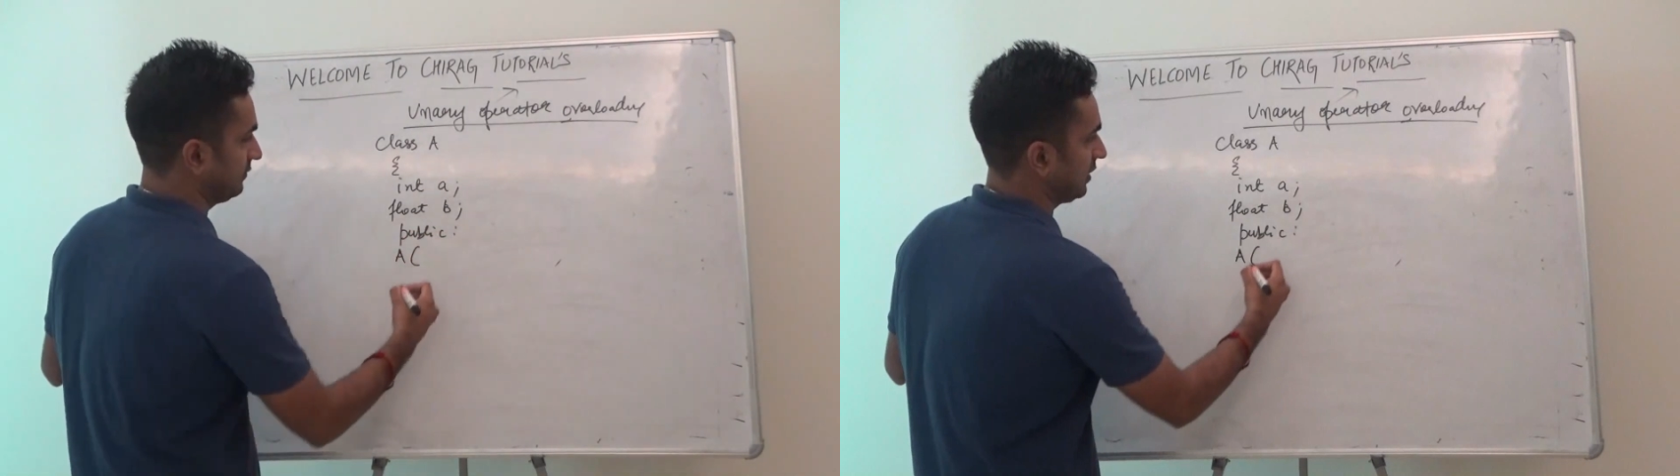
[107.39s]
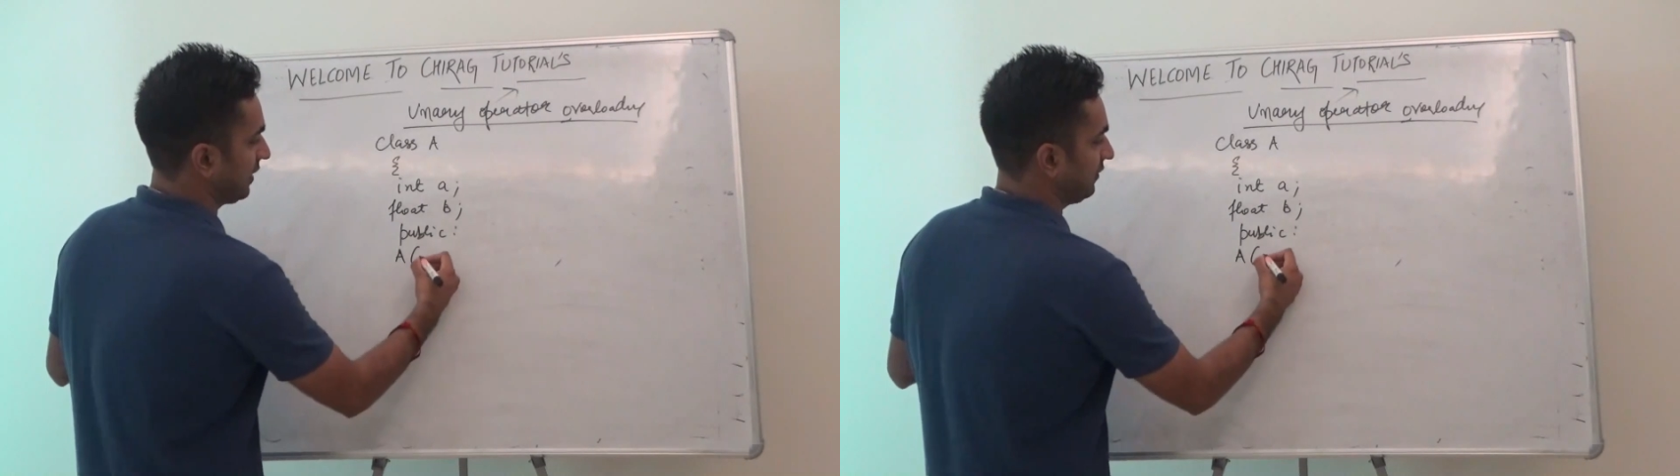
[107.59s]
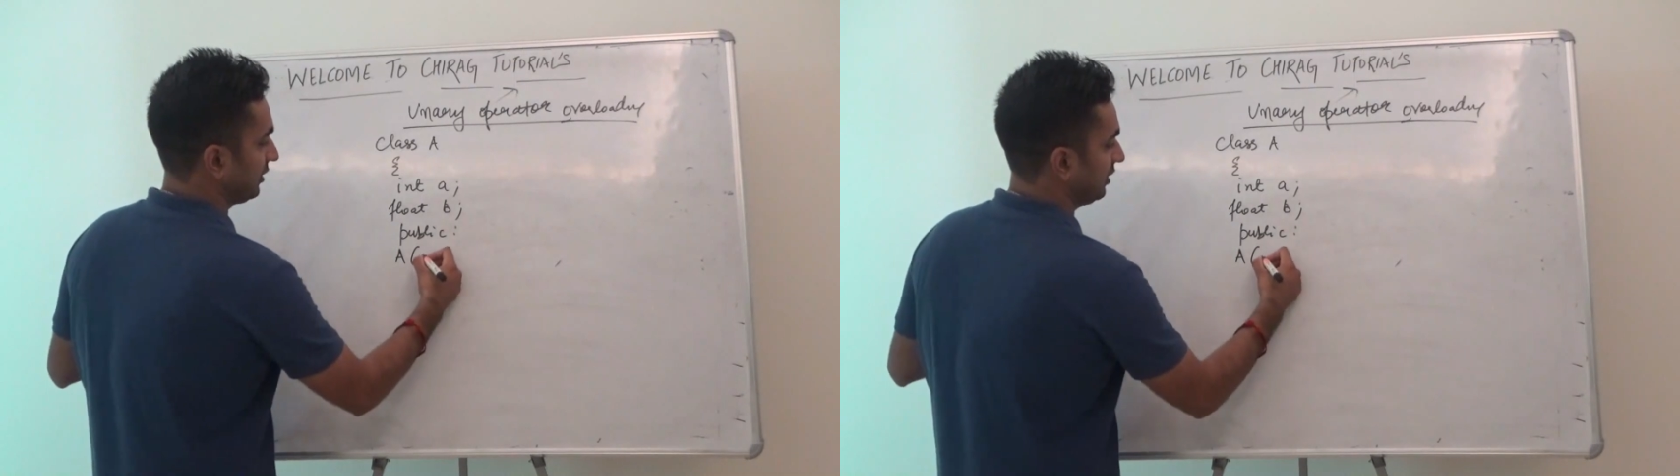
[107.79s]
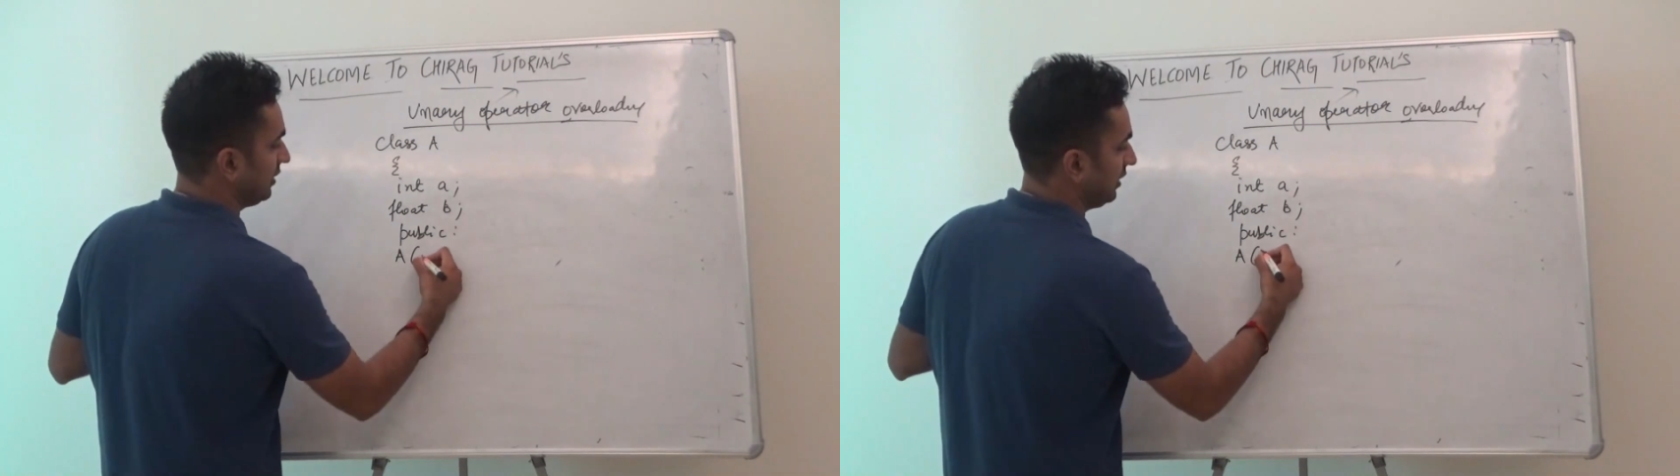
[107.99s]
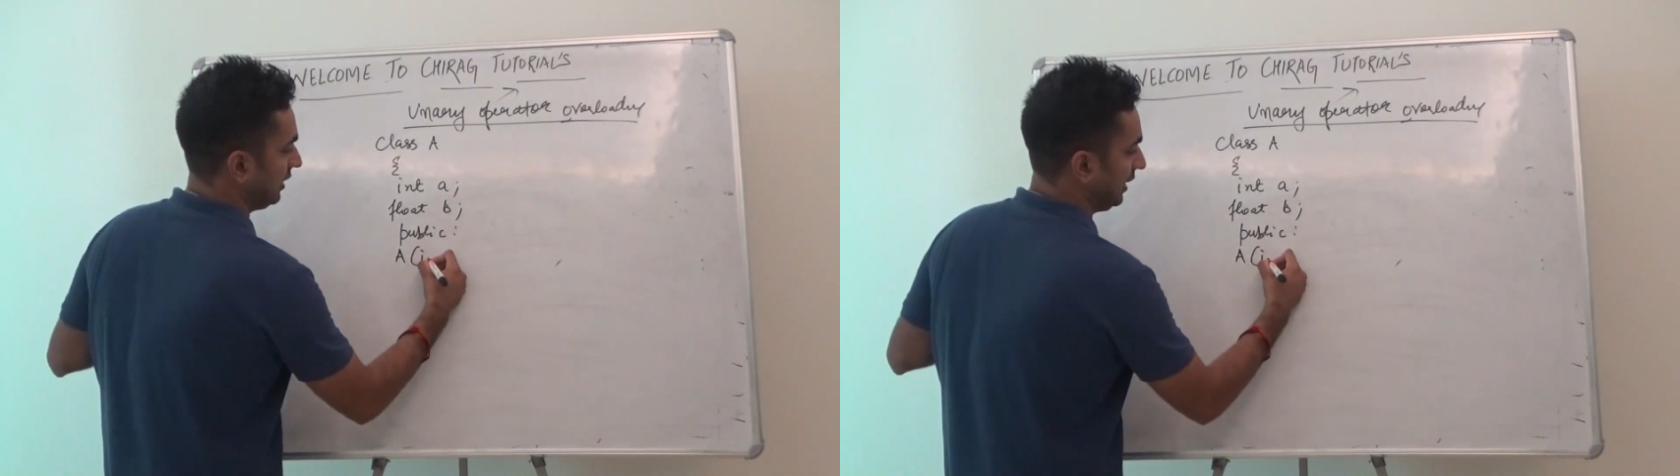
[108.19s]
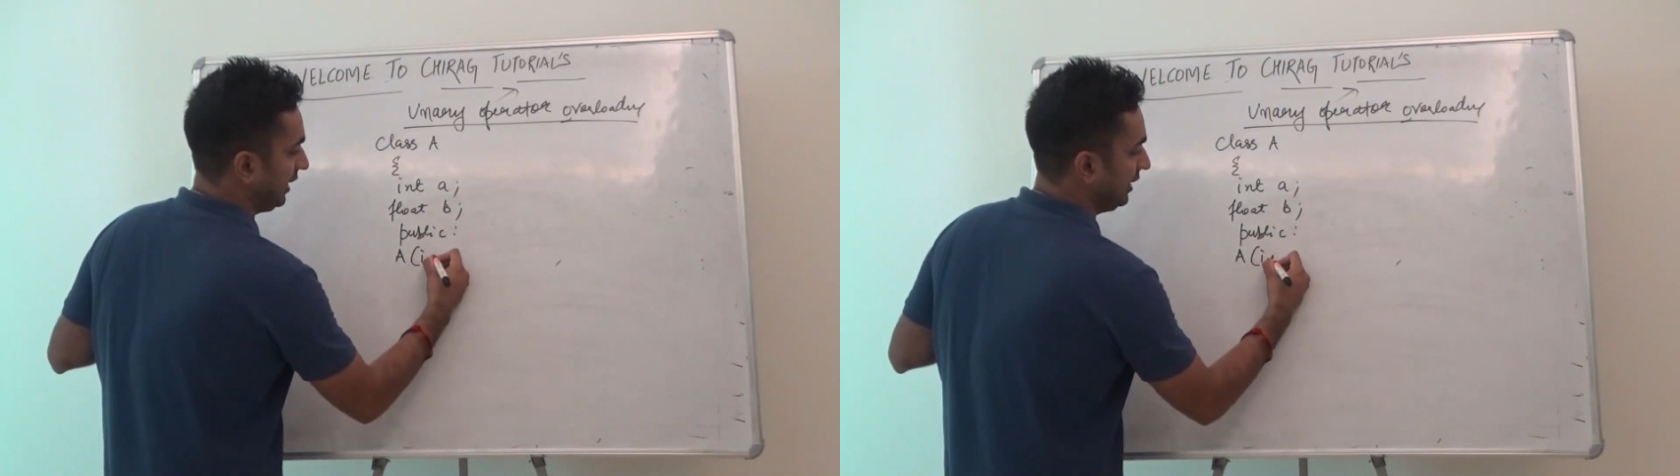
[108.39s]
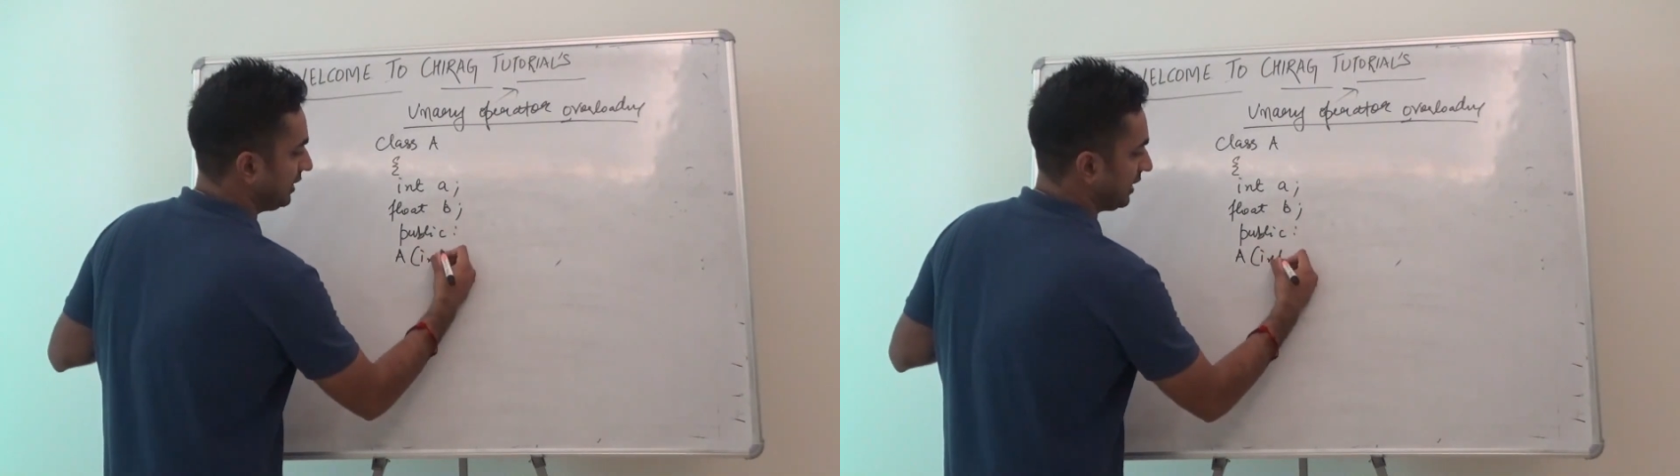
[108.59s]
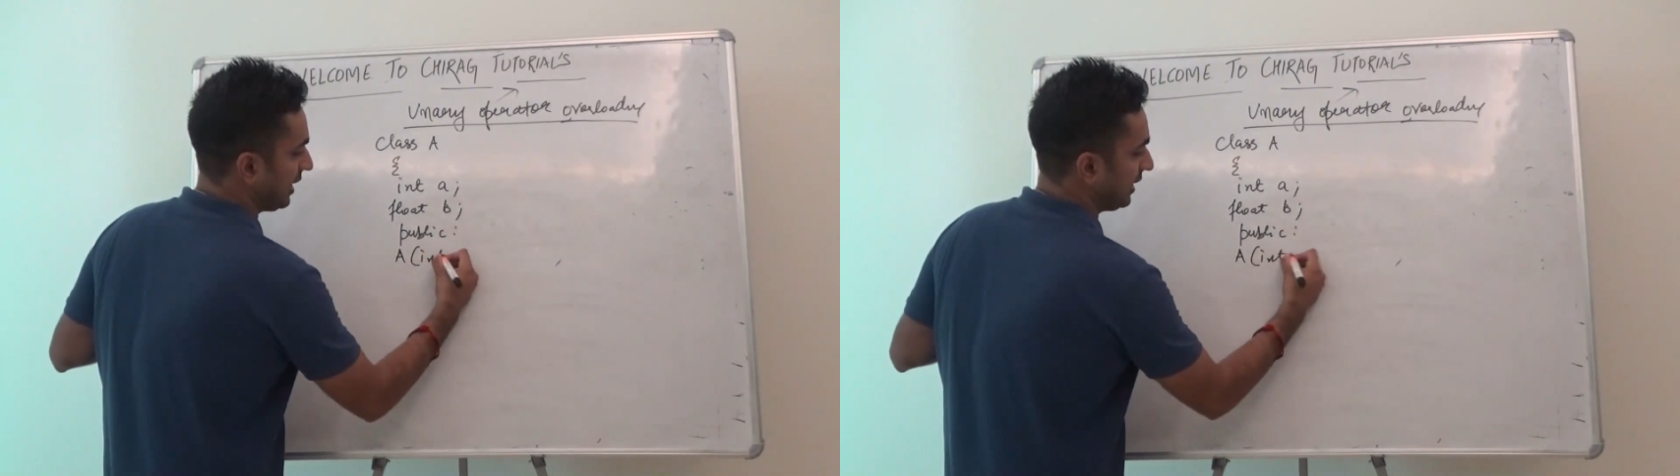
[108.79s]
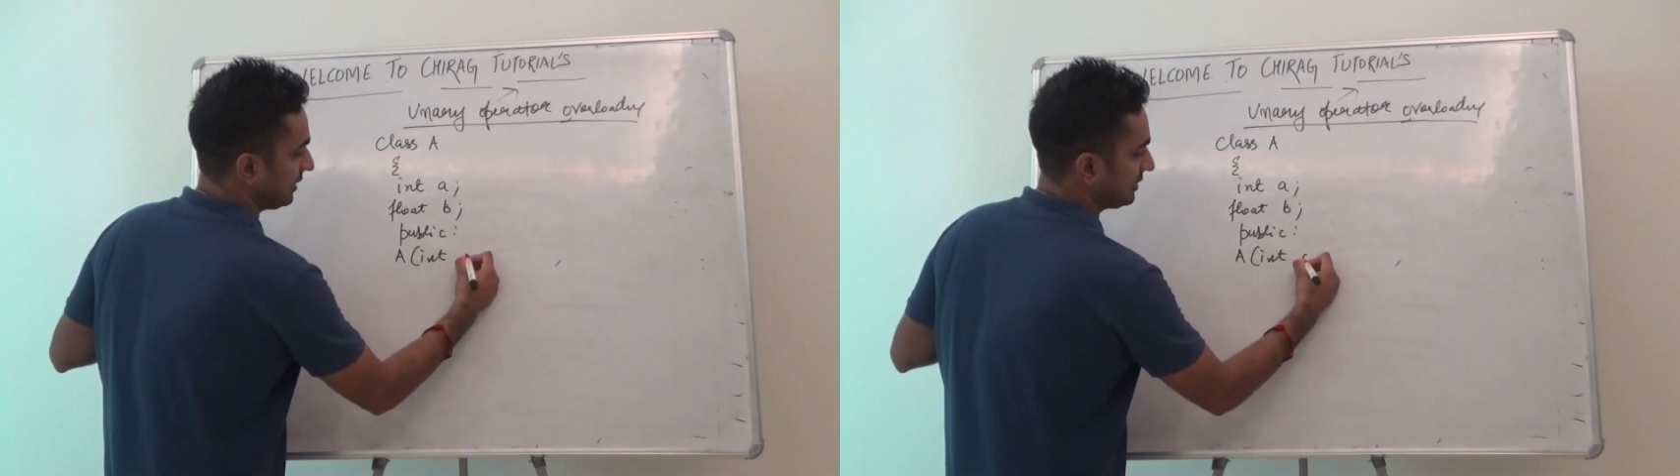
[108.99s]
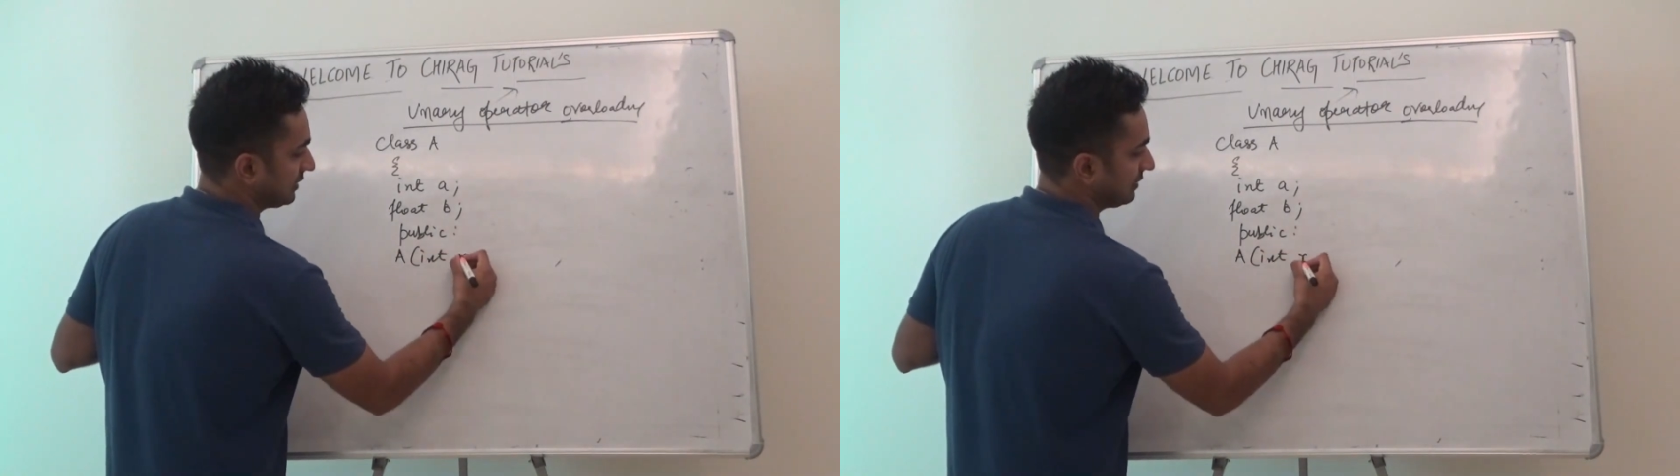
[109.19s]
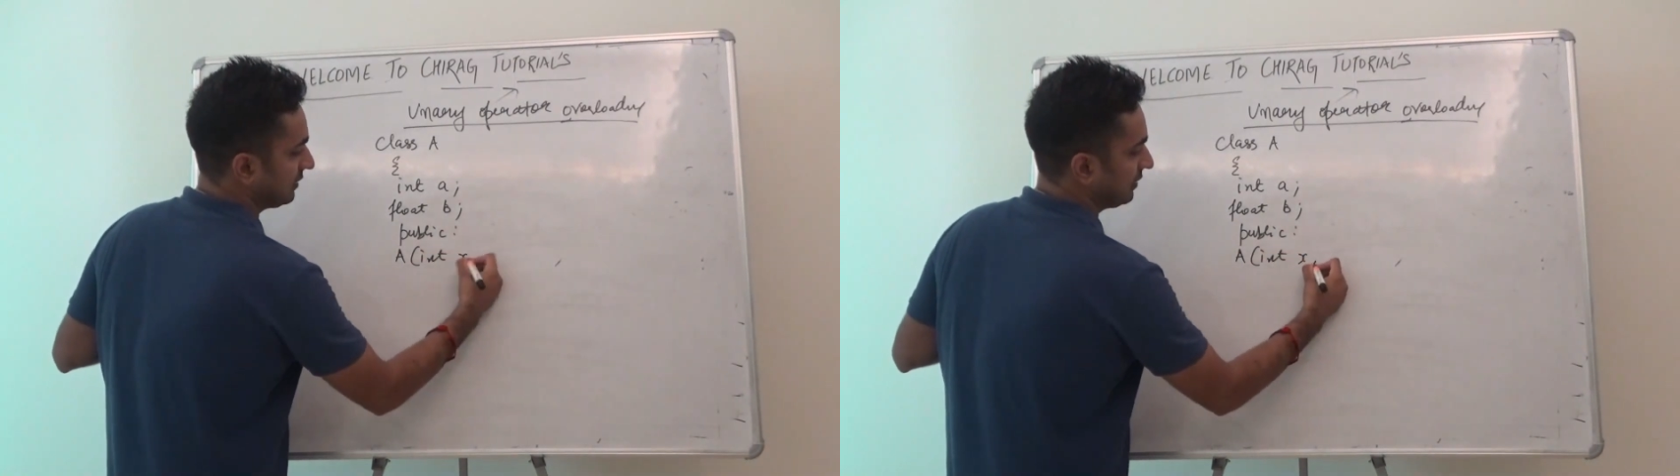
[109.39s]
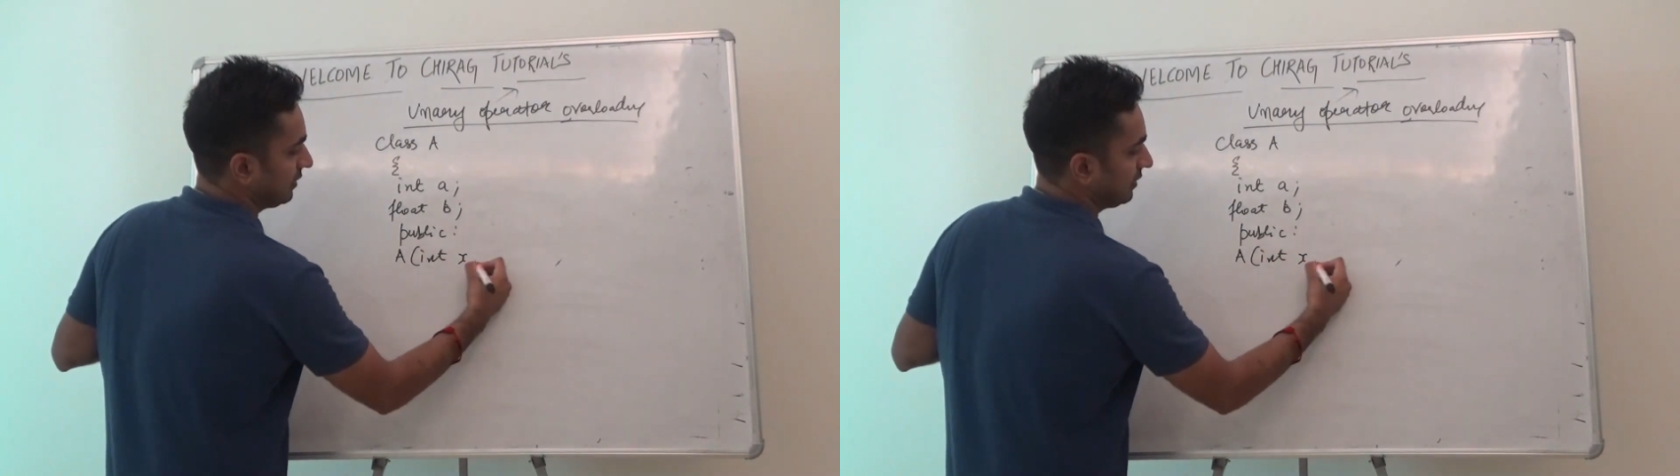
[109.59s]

I have written int x